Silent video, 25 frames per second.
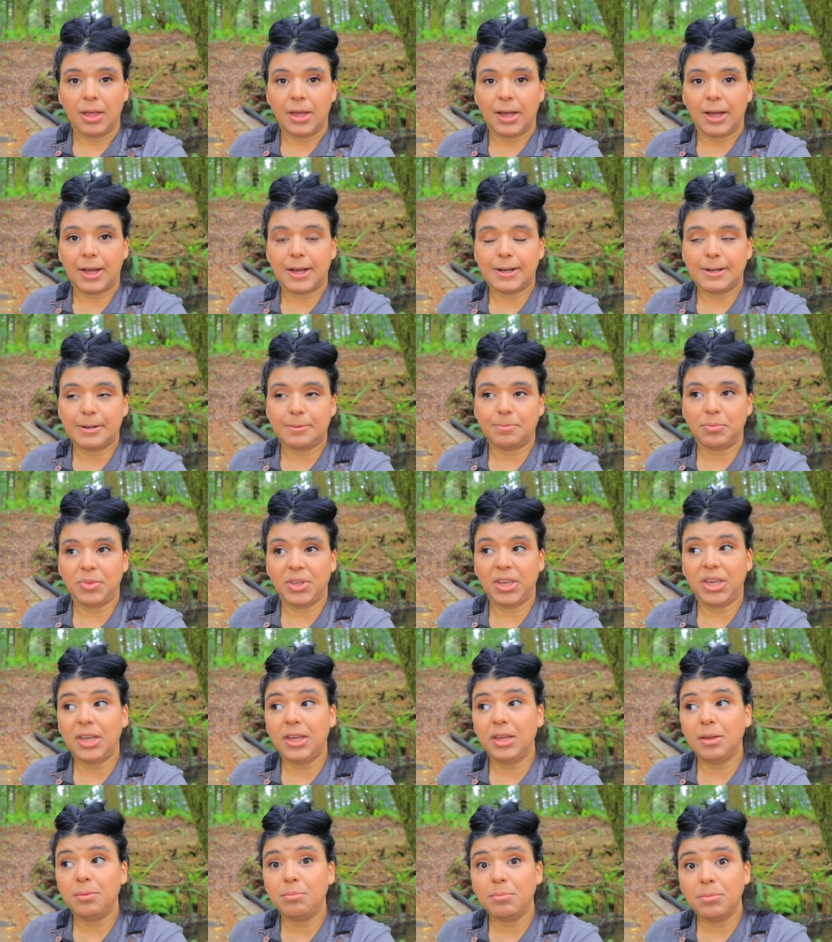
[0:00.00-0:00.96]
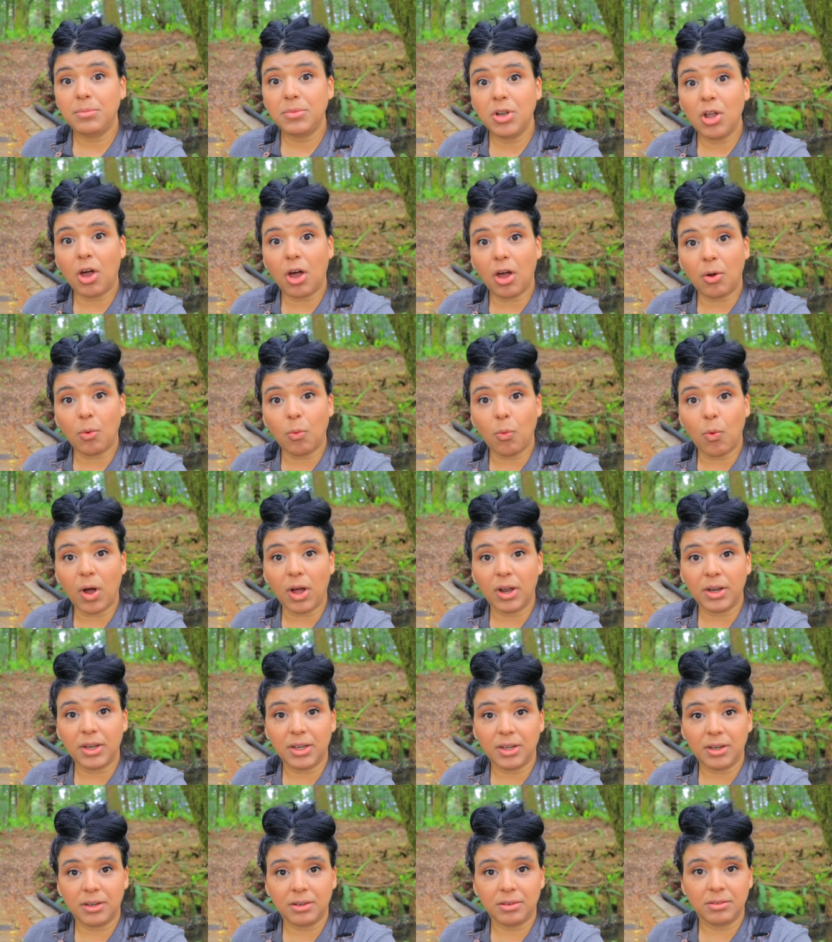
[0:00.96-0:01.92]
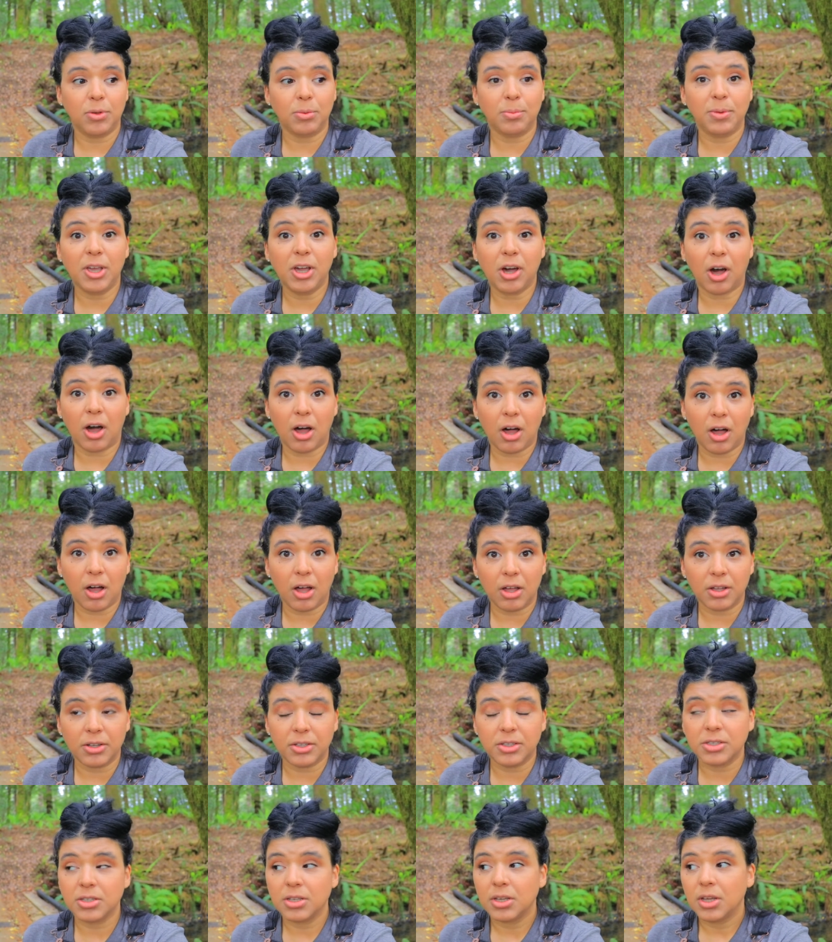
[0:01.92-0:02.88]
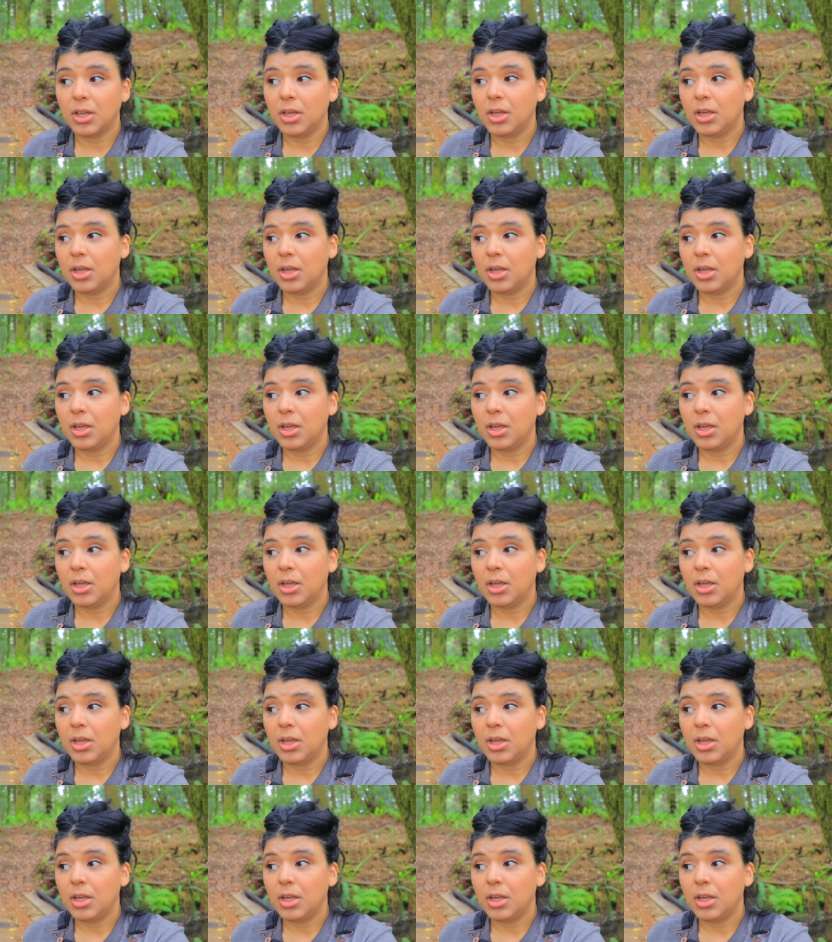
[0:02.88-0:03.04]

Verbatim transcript: um, him not wanting to be caught